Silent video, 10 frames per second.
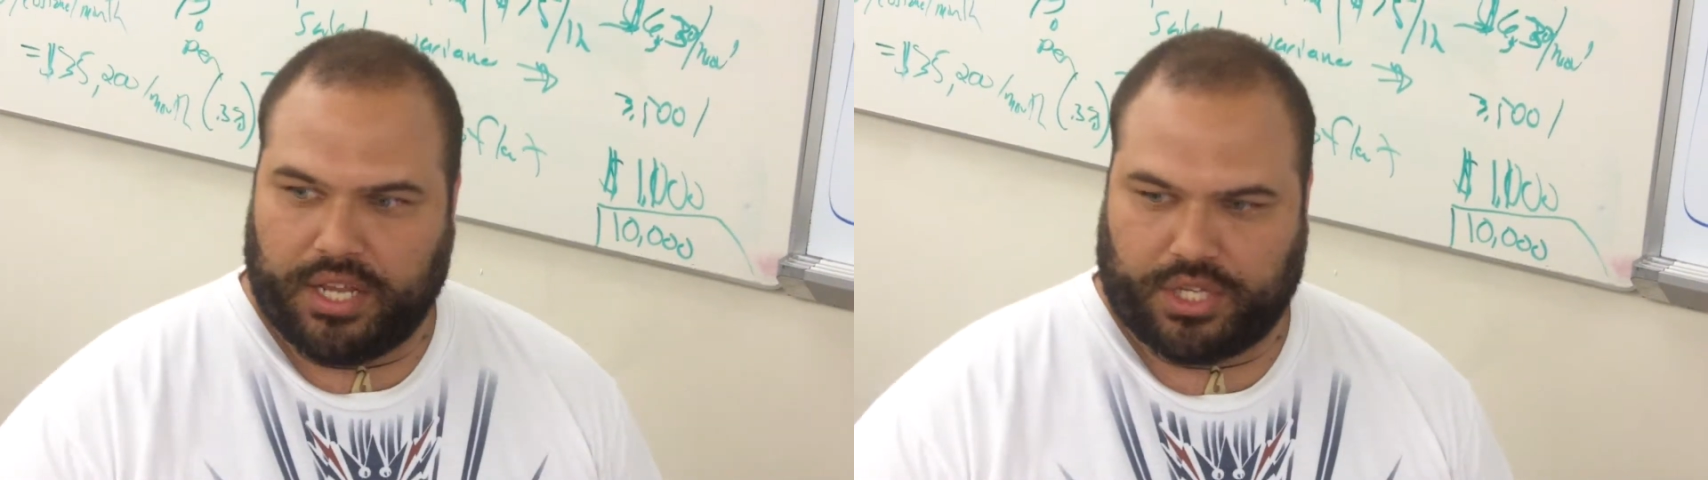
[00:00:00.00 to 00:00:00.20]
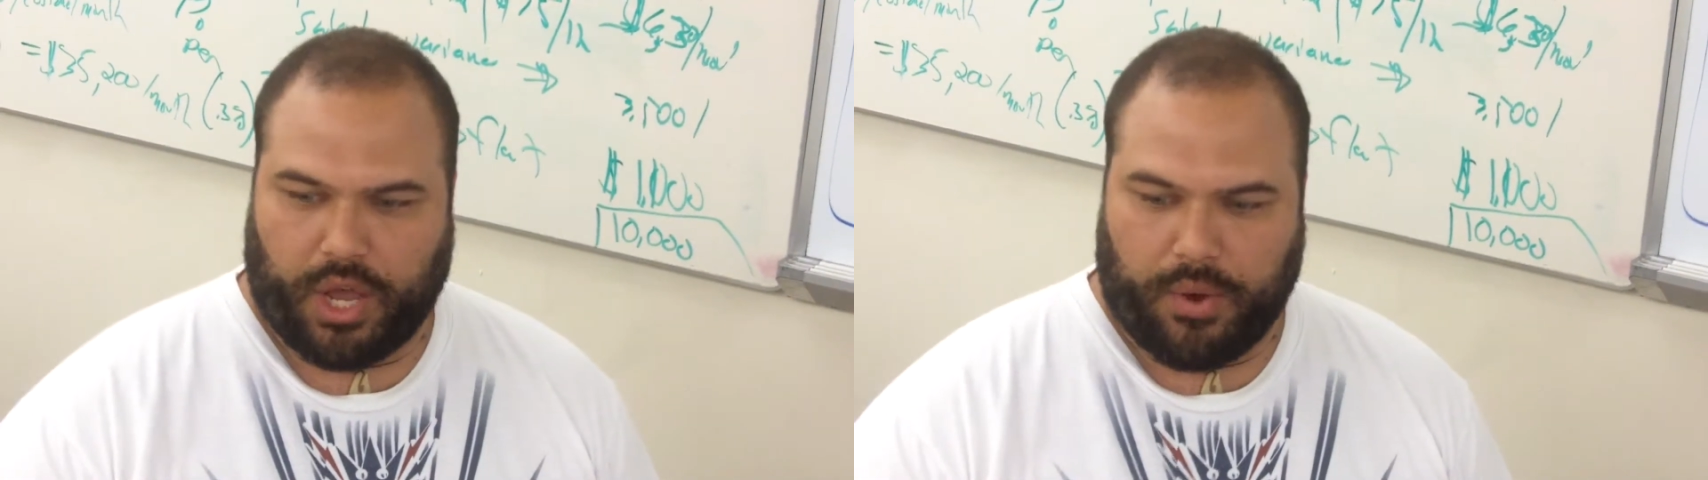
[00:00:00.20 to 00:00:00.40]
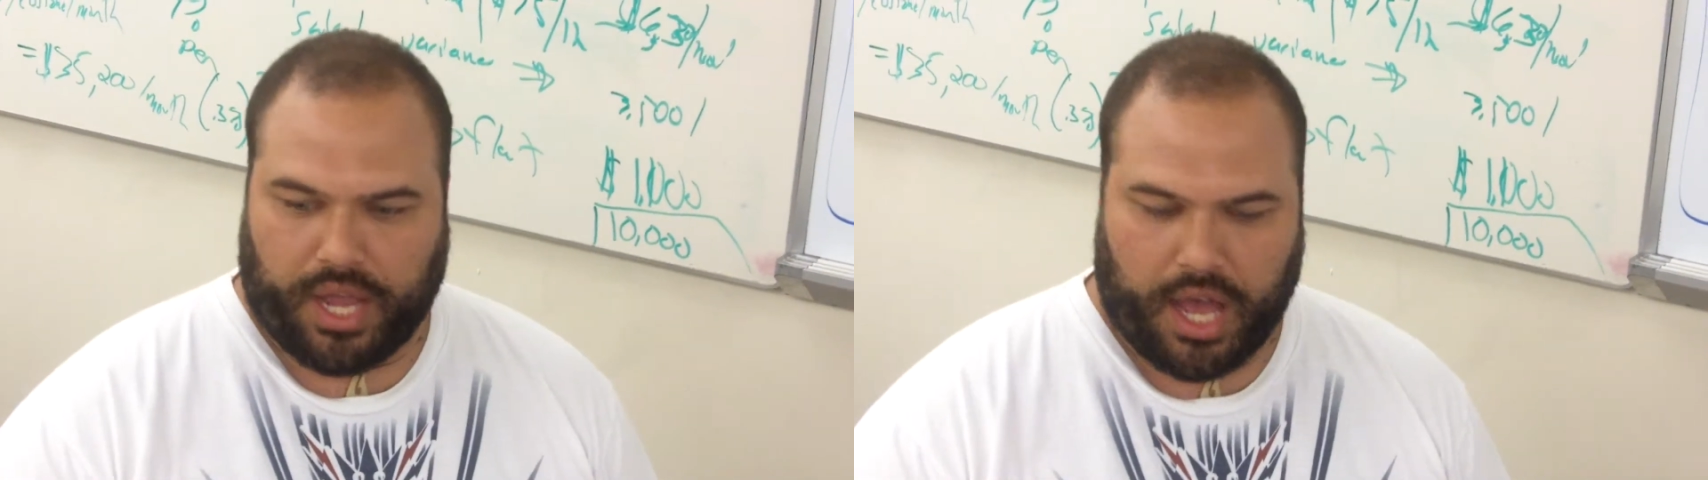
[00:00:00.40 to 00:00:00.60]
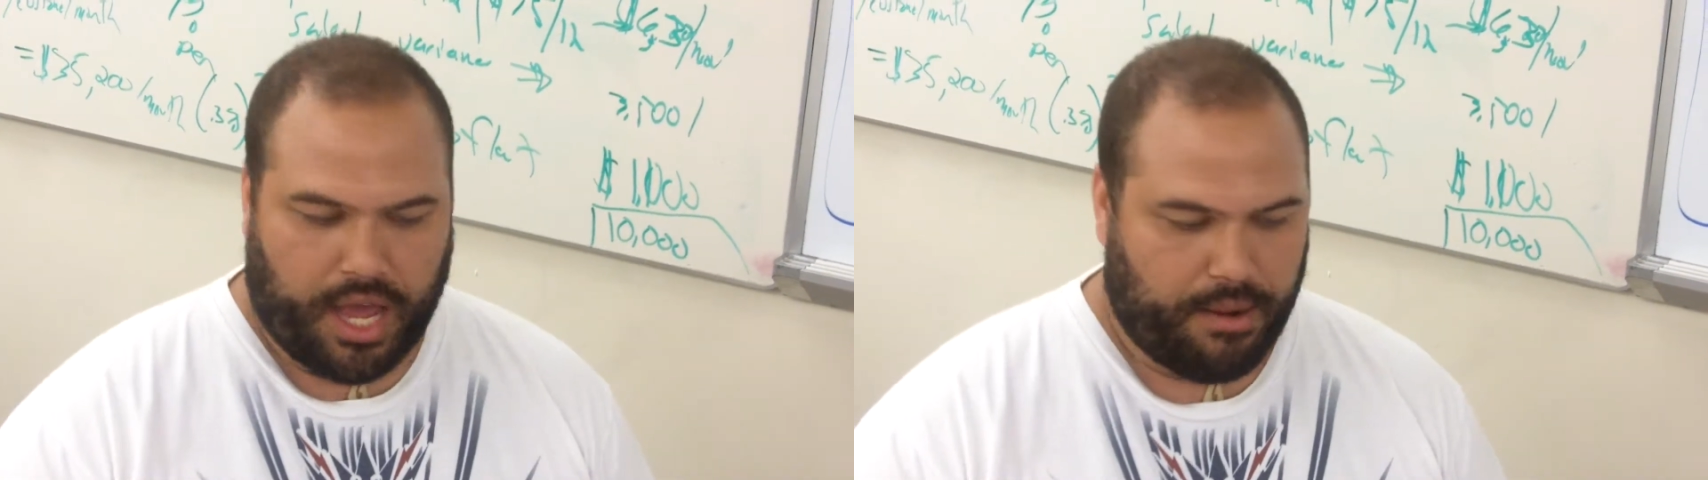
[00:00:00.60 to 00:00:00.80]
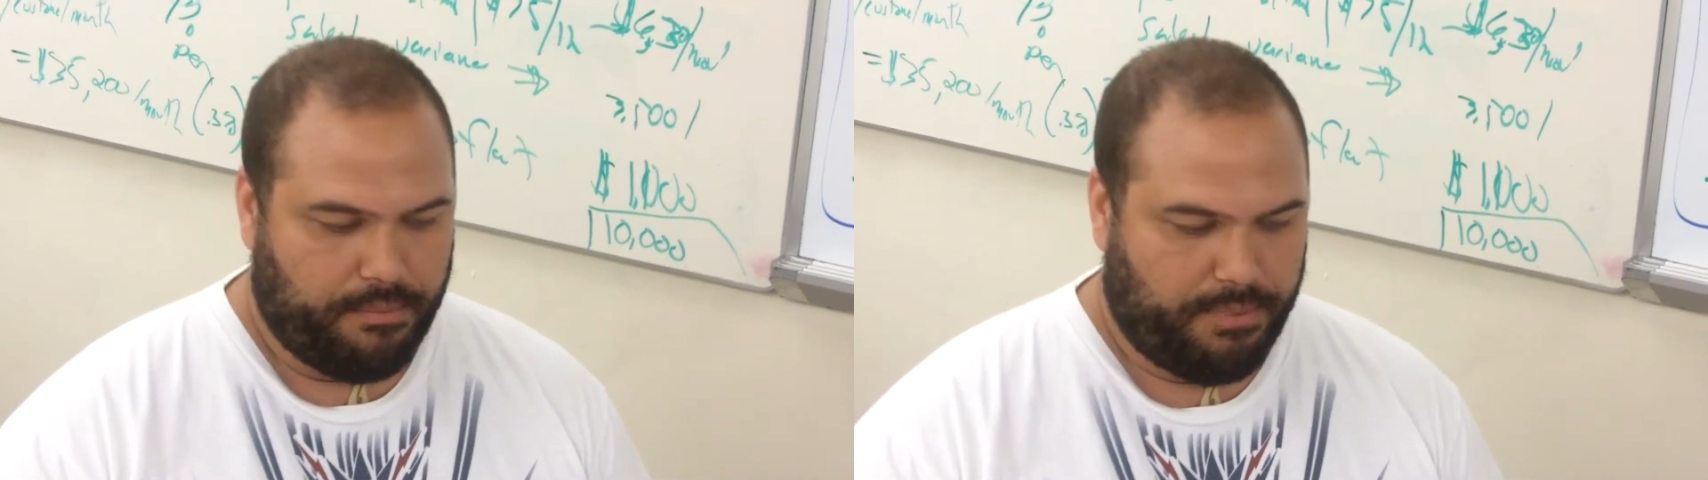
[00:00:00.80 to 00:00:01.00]
is going
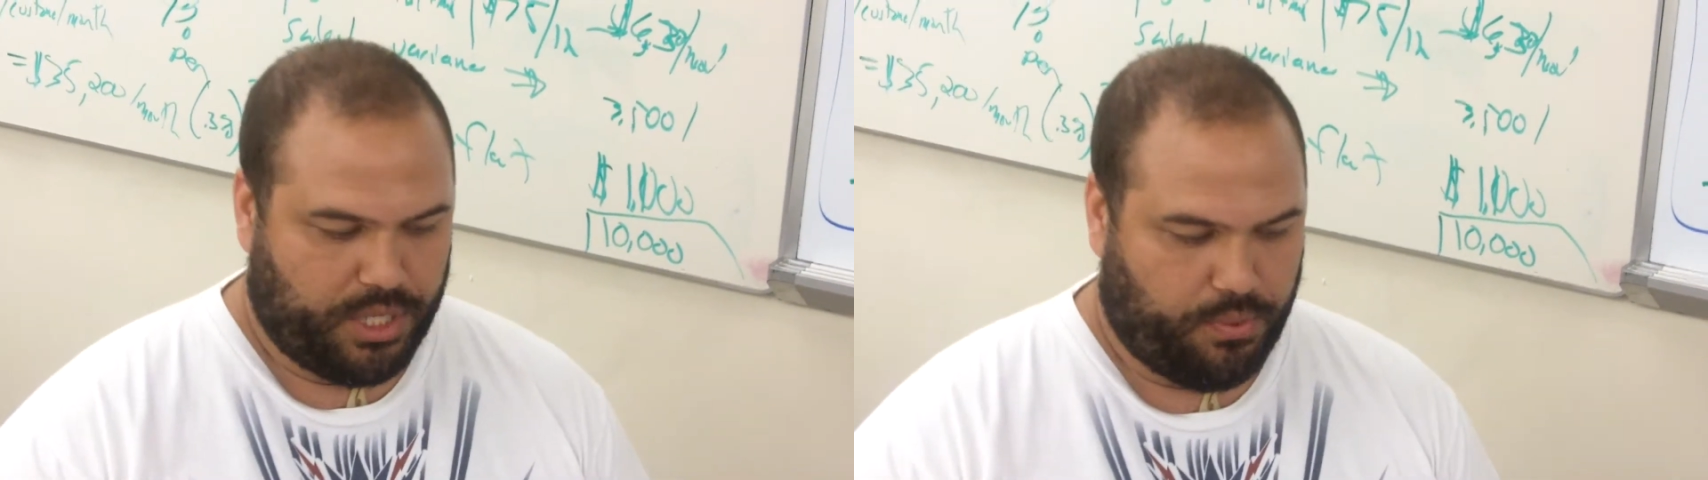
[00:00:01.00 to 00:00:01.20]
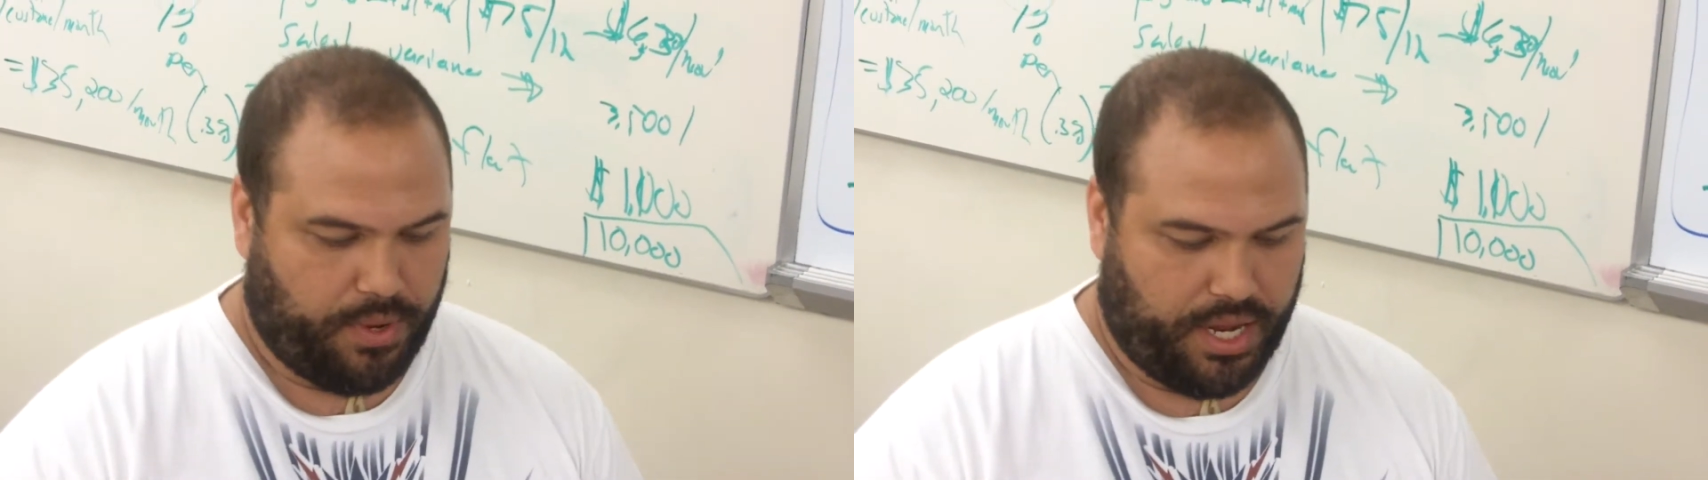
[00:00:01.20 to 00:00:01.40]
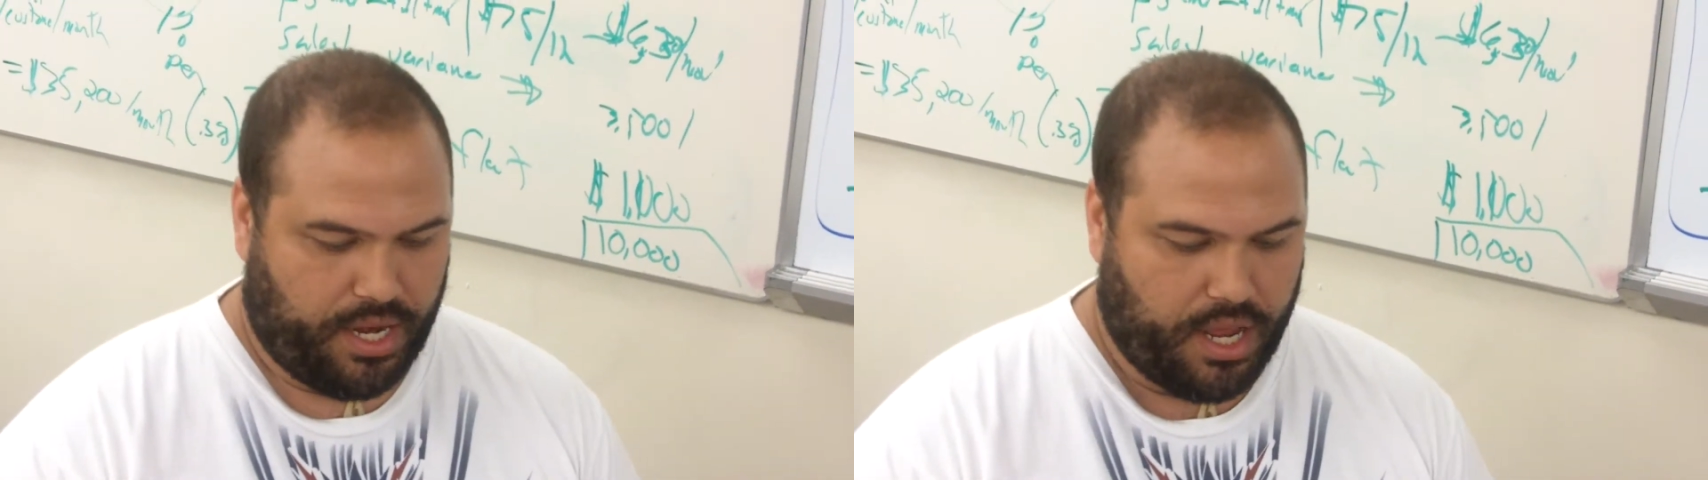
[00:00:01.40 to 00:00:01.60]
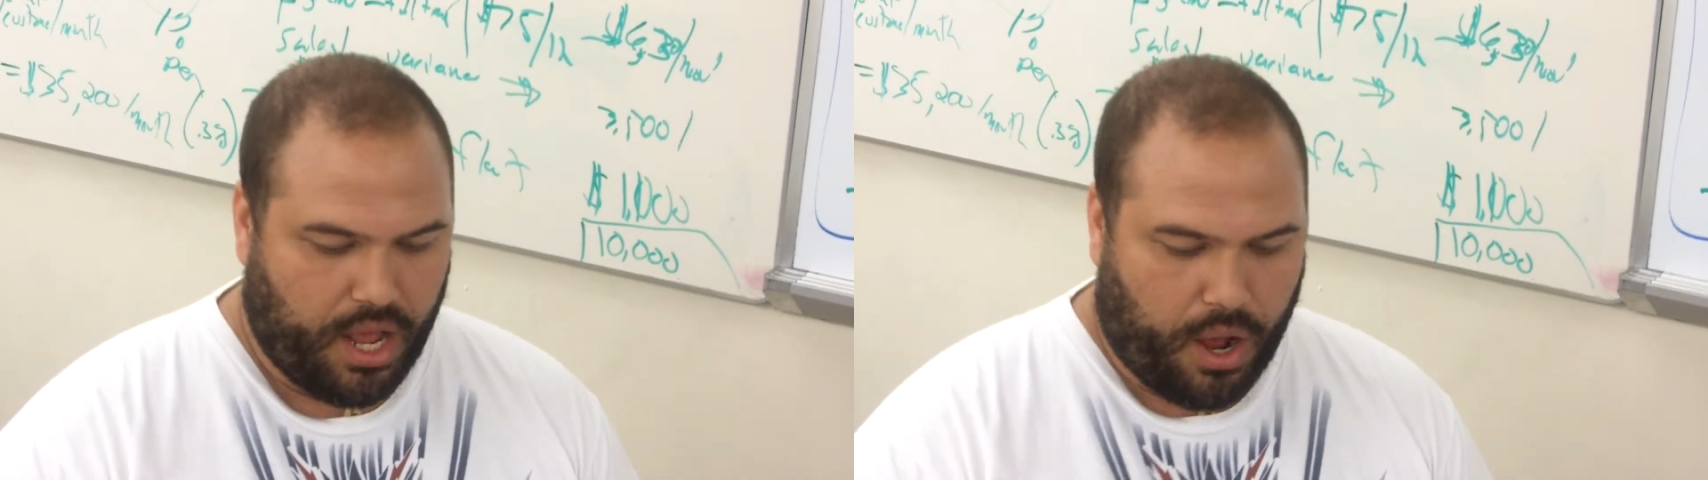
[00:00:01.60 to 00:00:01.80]
on between